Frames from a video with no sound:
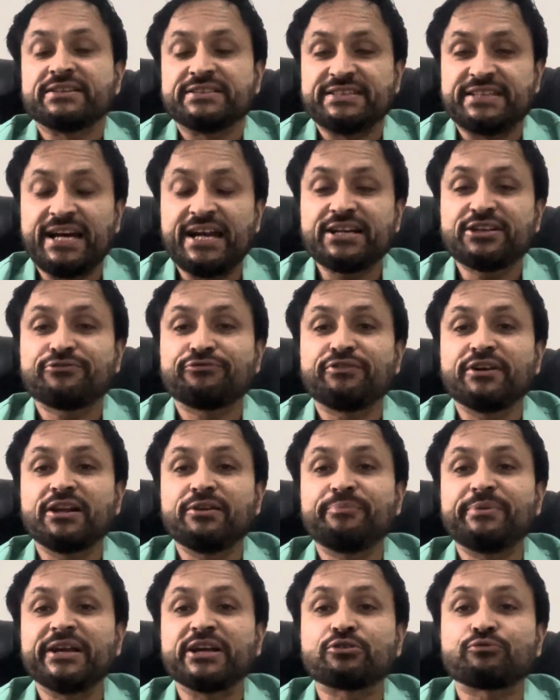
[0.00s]
that
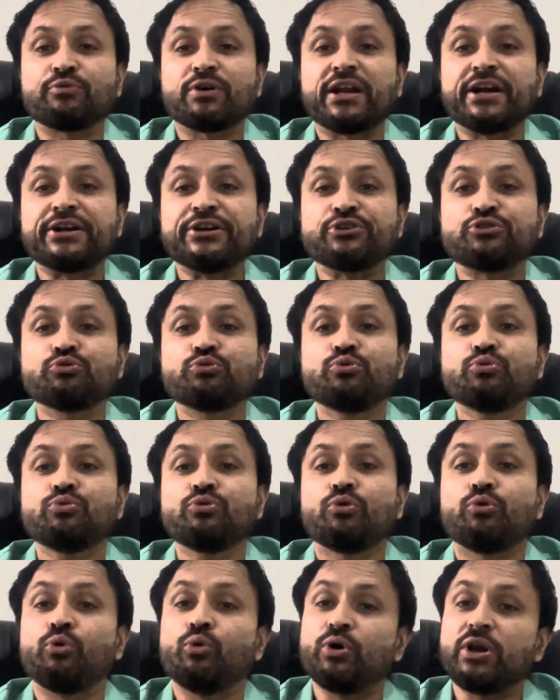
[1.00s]
will be equivalent
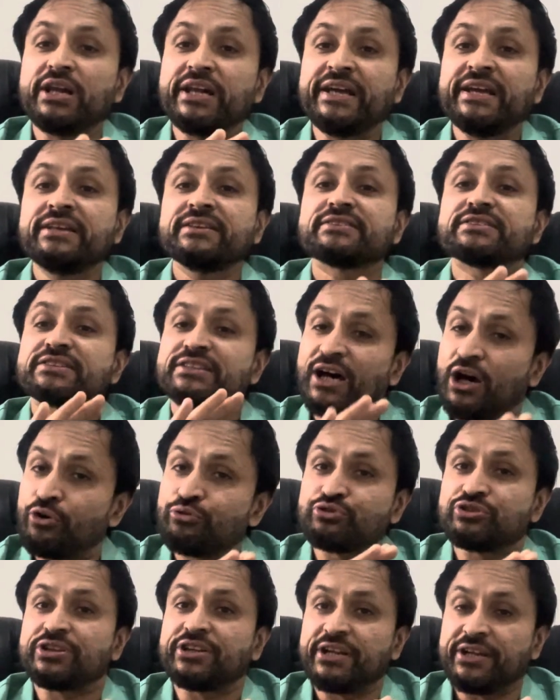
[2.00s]
to only
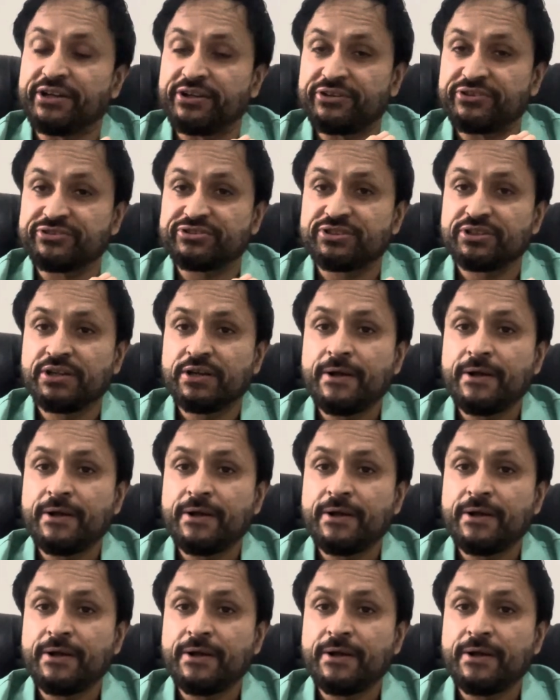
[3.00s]
1000 hairs.